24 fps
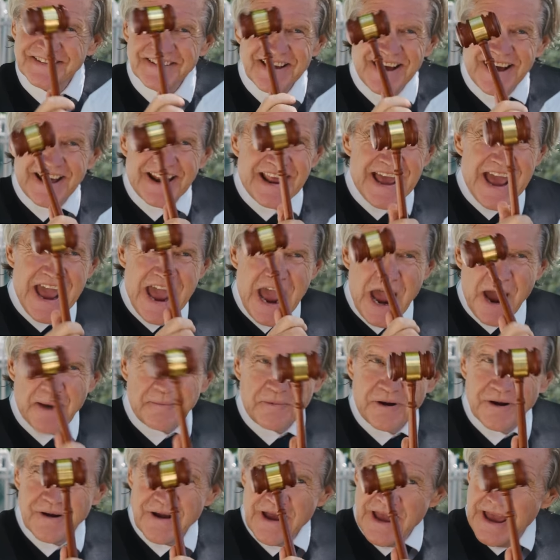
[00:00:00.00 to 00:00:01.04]
not a
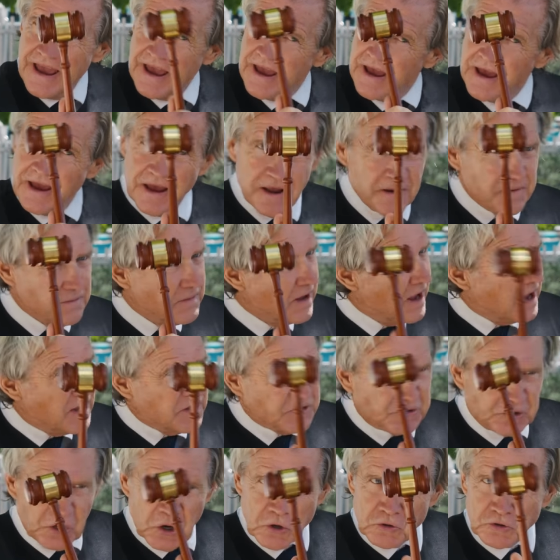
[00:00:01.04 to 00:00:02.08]
hammer, and
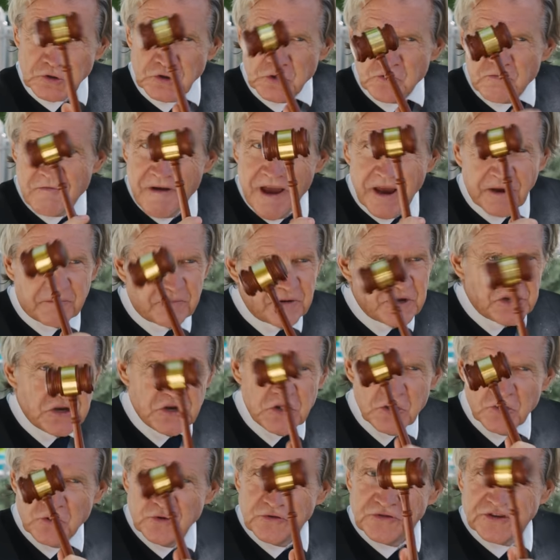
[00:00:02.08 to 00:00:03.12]
don't you make
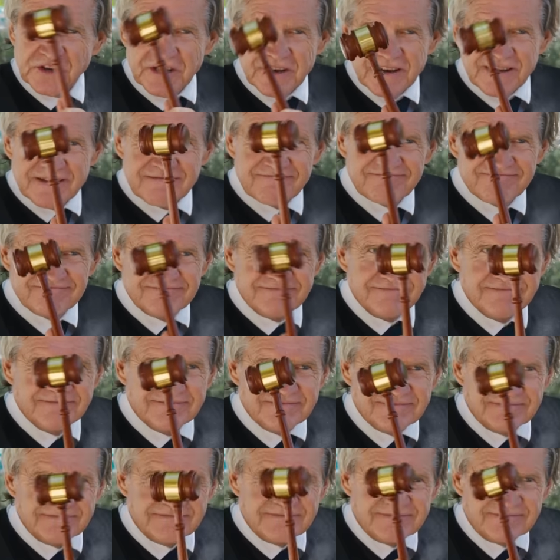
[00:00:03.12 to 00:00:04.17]
me use it.
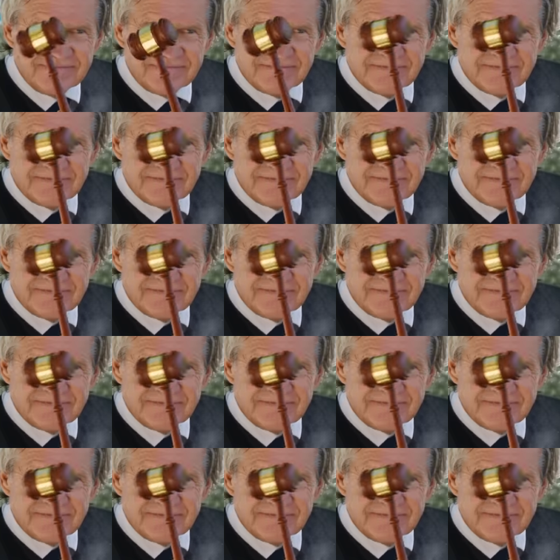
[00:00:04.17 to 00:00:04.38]
So what?